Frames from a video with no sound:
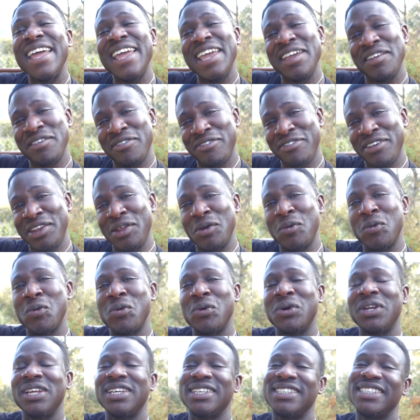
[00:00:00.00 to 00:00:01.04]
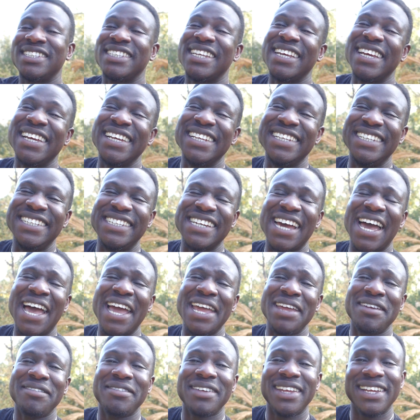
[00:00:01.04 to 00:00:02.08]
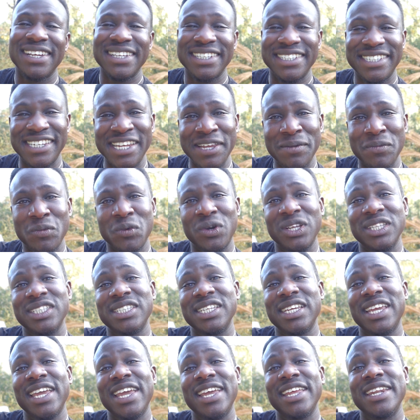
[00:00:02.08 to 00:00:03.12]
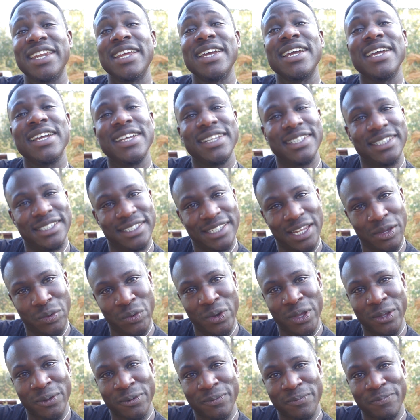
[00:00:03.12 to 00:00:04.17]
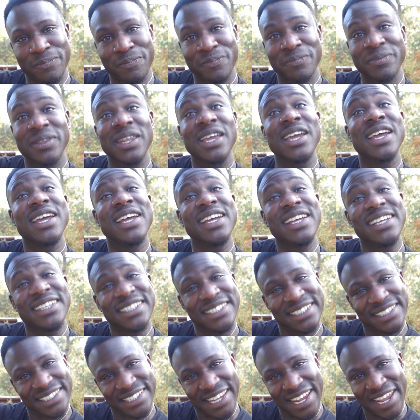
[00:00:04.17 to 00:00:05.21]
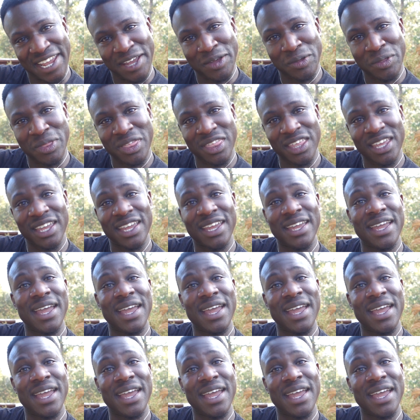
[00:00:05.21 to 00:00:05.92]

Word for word: Infinite waters. Diving deep once again. Stay well. Stay healthy.